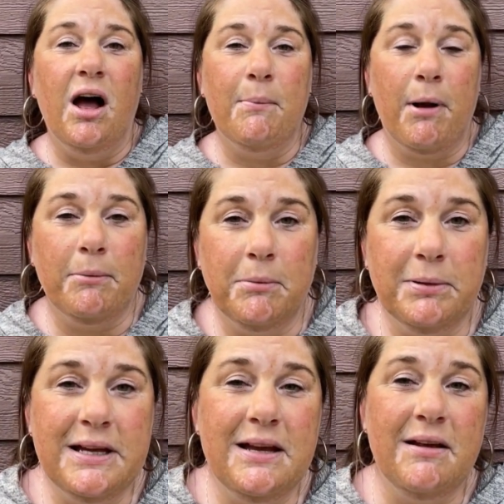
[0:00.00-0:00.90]

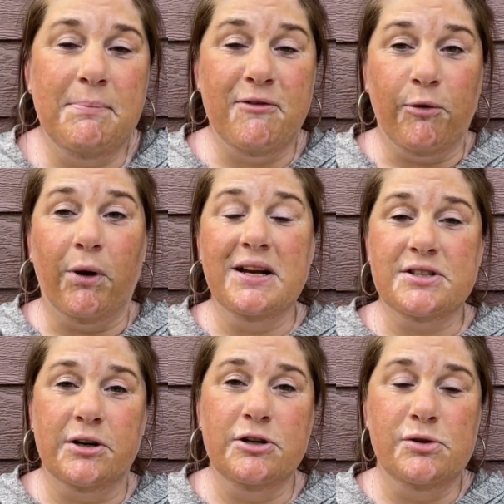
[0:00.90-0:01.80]
probably, before I
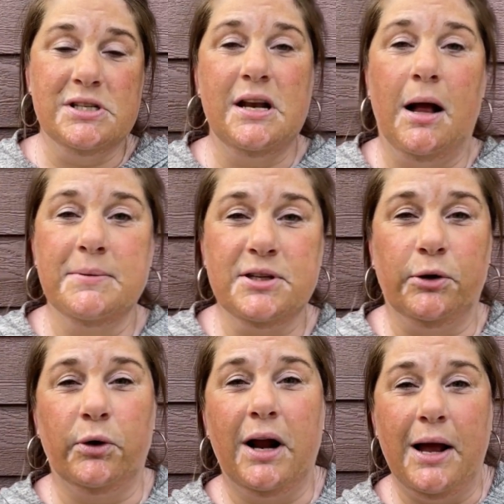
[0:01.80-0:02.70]
started using
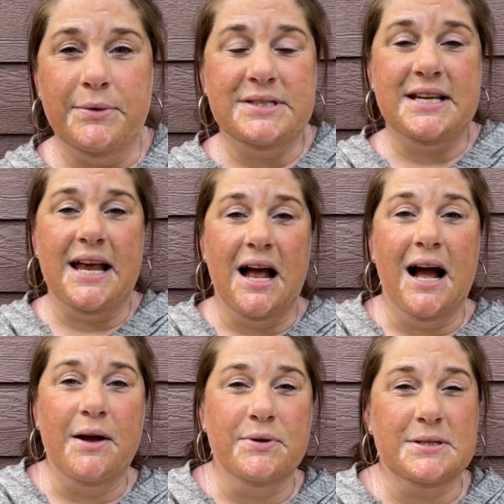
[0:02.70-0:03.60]
Opzelura, I would say
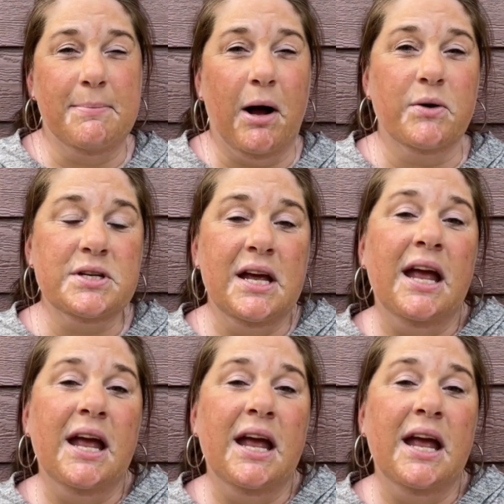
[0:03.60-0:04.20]
I was about